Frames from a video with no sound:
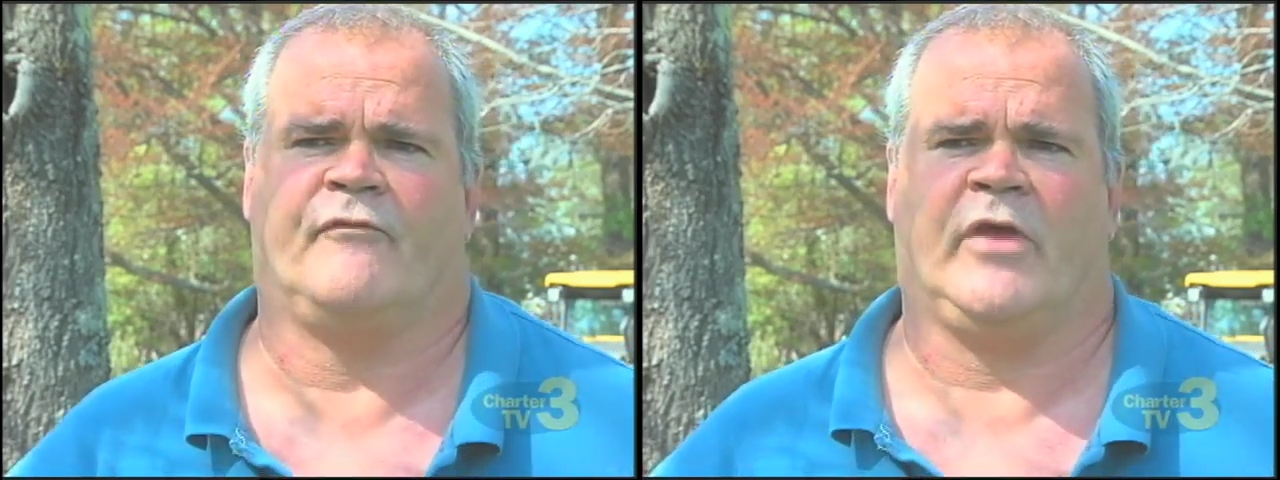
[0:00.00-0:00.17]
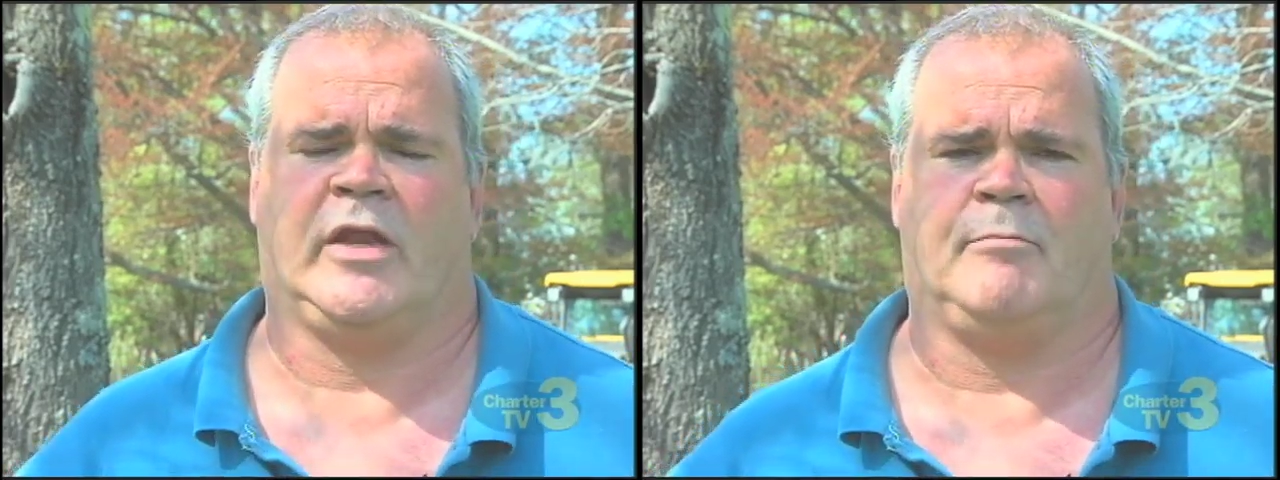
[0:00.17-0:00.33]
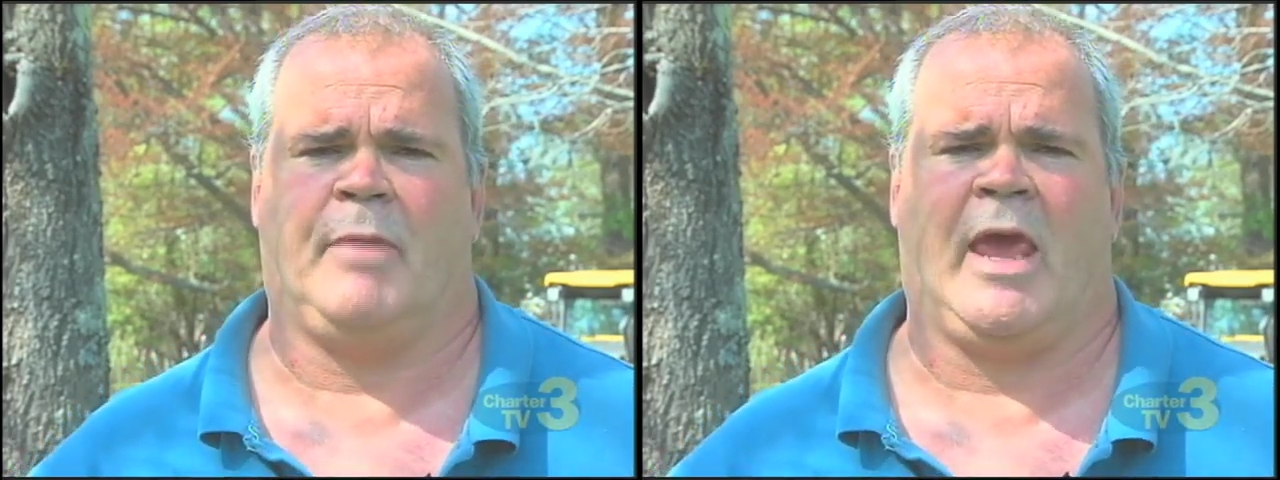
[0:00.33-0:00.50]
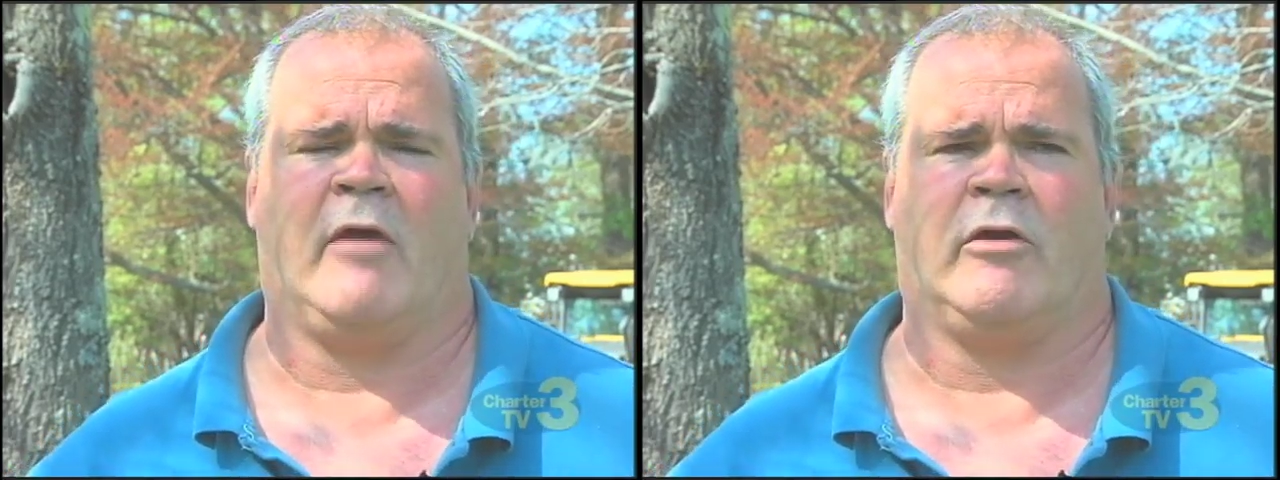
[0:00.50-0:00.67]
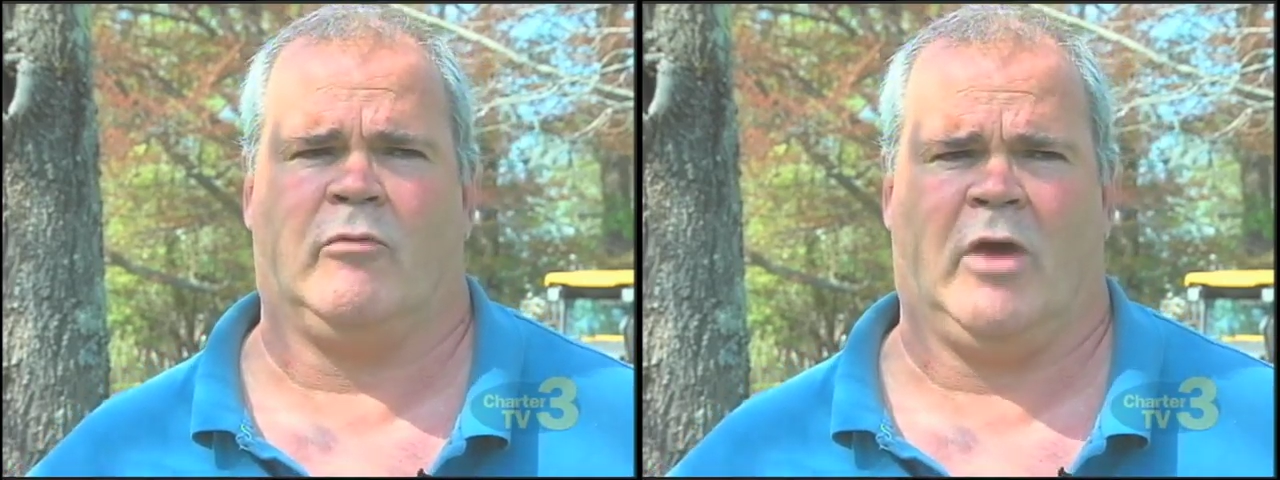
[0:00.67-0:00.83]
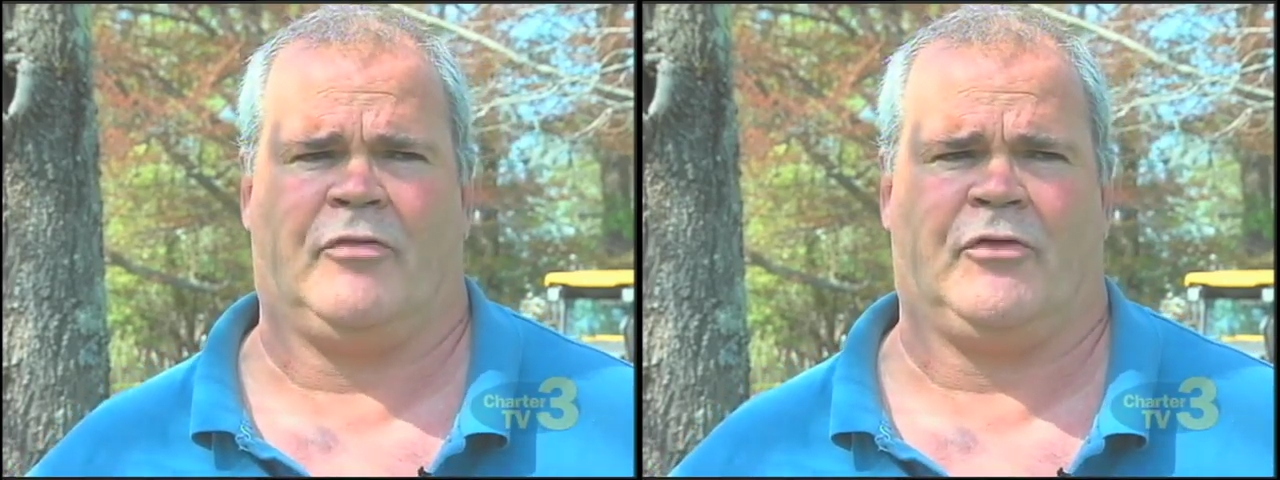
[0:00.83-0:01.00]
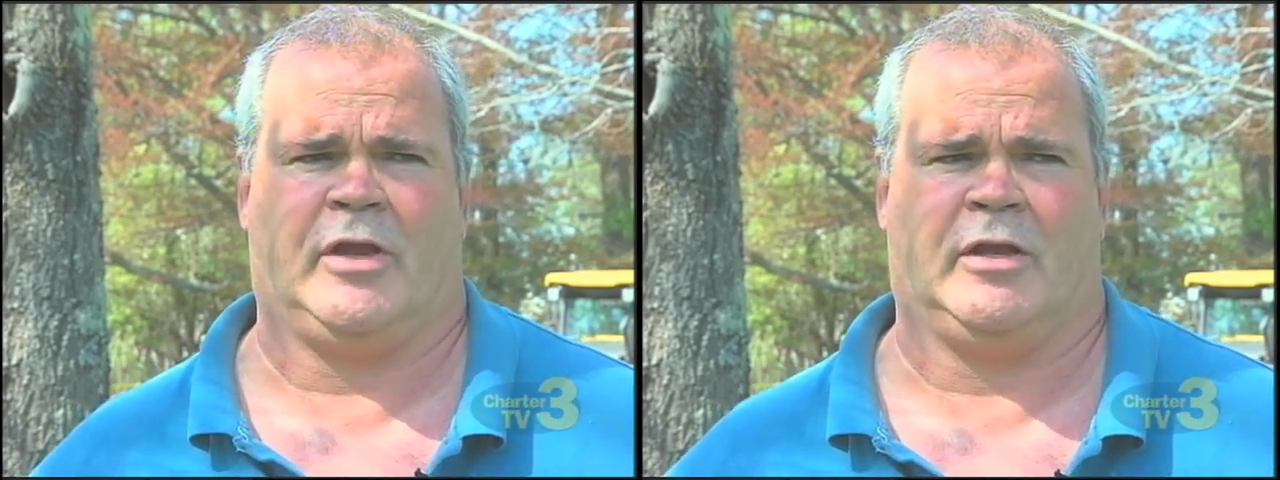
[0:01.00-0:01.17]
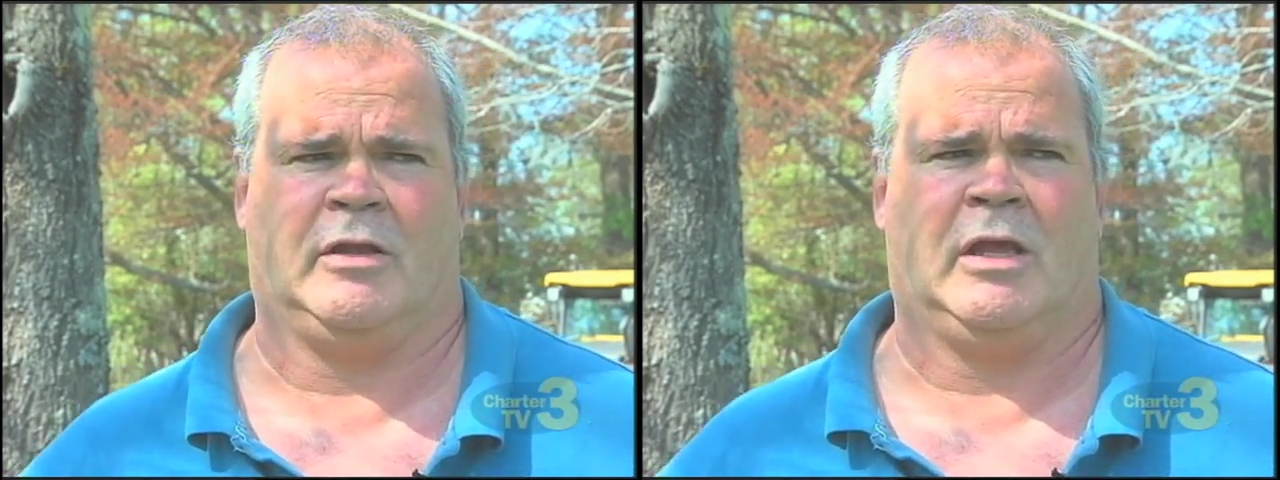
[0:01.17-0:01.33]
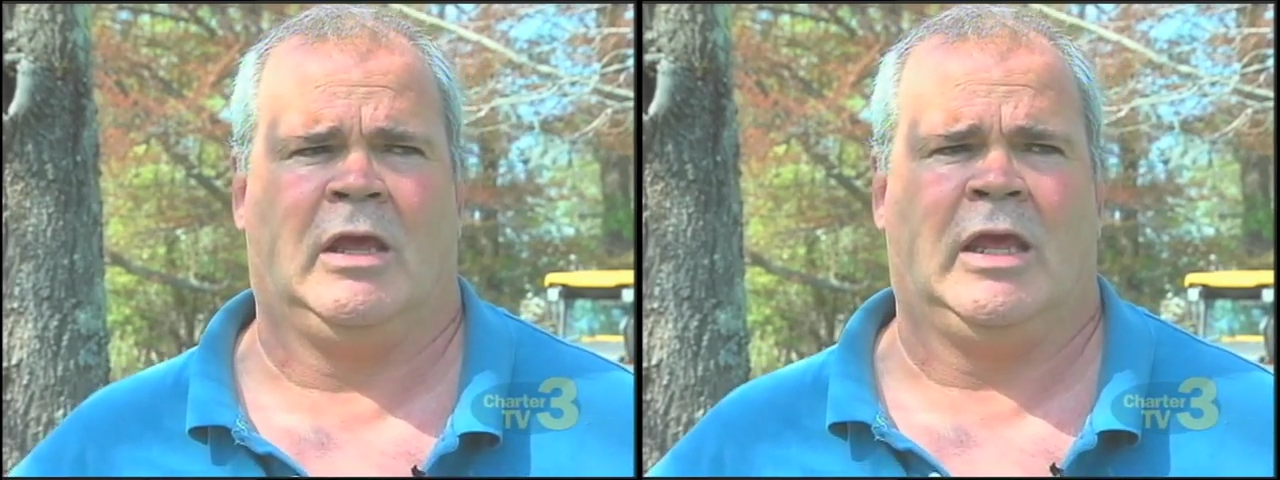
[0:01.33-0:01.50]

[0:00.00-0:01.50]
of any Barre resident